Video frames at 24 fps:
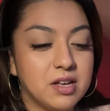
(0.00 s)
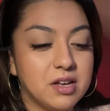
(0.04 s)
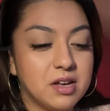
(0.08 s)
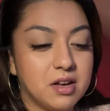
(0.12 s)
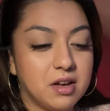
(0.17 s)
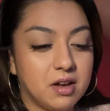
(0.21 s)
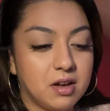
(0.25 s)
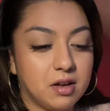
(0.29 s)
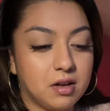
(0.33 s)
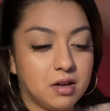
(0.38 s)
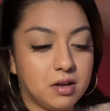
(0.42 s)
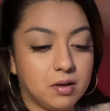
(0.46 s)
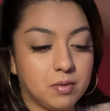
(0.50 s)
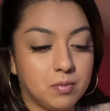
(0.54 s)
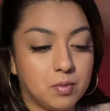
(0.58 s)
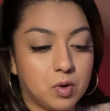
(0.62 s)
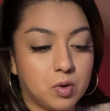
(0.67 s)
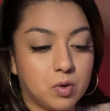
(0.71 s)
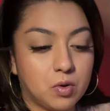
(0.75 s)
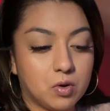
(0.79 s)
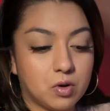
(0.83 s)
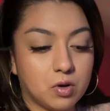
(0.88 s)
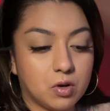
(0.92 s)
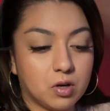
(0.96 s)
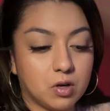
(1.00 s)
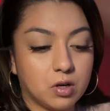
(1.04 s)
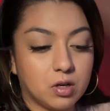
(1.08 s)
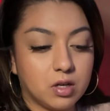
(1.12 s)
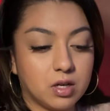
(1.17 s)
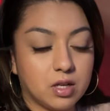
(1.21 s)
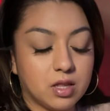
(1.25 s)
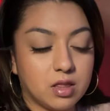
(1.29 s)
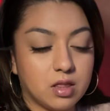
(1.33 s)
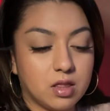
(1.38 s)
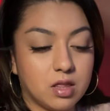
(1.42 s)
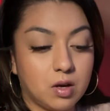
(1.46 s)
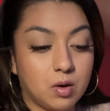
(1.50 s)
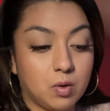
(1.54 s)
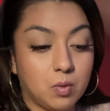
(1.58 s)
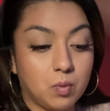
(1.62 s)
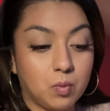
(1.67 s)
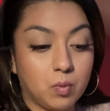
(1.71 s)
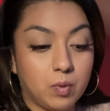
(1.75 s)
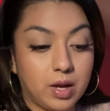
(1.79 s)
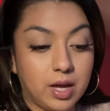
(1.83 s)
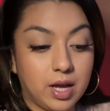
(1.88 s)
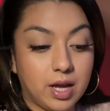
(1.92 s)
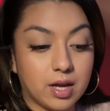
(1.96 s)
Or the
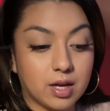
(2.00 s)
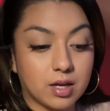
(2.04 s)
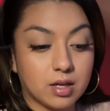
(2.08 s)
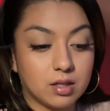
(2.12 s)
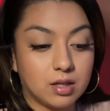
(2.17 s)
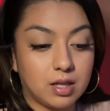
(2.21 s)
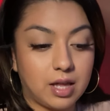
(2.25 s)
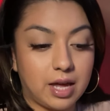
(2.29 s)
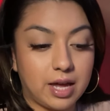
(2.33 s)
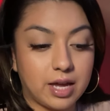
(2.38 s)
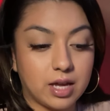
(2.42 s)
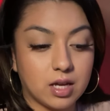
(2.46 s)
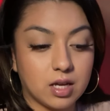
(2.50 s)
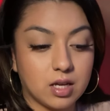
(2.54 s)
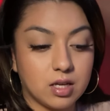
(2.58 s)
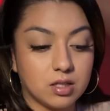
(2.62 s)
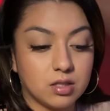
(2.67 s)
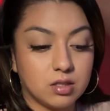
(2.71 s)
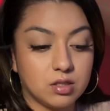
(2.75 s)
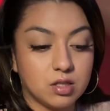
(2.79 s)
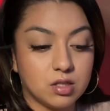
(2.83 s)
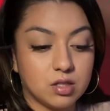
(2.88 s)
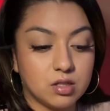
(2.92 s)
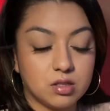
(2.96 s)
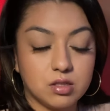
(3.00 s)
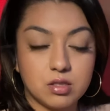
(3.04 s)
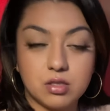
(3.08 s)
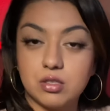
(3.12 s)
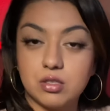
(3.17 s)
wick, like, it just